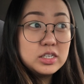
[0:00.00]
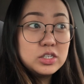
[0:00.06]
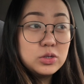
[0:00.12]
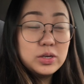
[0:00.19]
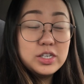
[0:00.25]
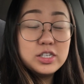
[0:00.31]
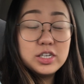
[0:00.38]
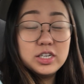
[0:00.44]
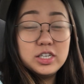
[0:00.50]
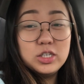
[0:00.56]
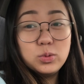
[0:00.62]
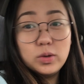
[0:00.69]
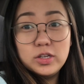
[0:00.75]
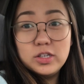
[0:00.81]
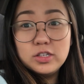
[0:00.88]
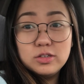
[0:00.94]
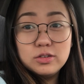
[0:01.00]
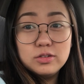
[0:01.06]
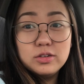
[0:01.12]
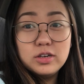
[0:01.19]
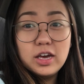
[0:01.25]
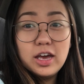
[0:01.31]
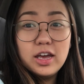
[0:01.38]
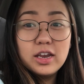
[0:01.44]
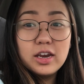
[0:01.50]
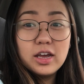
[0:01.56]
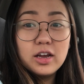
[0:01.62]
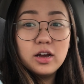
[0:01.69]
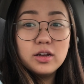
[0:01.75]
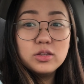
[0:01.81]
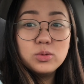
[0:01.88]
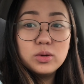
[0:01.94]
So he's turning 22, and I
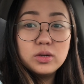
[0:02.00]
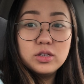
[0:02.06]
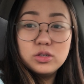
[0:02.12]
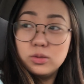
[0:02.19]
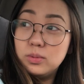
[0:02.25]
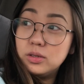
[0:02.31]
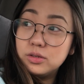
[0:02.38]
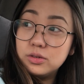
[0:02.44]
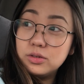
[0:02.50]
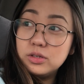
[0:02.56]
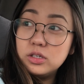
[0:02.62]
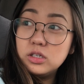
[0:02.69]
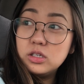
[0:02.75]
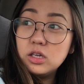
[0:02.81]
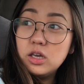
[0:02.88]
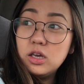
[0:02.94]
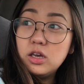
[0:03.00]
got 22 balloons,